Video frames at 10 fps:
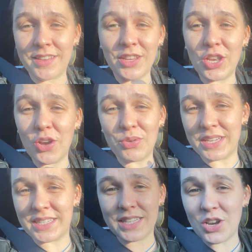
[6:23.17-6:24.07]
no
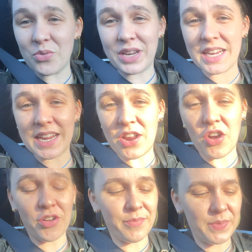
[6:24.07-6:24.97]
need at
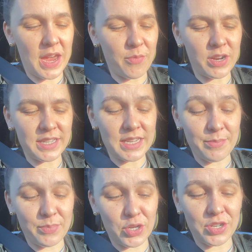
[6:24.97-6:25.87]
all. I want to say
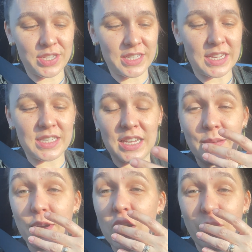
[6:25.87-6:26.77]
pure necessity,
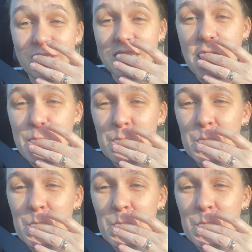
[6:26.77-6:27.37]
but it wasn't.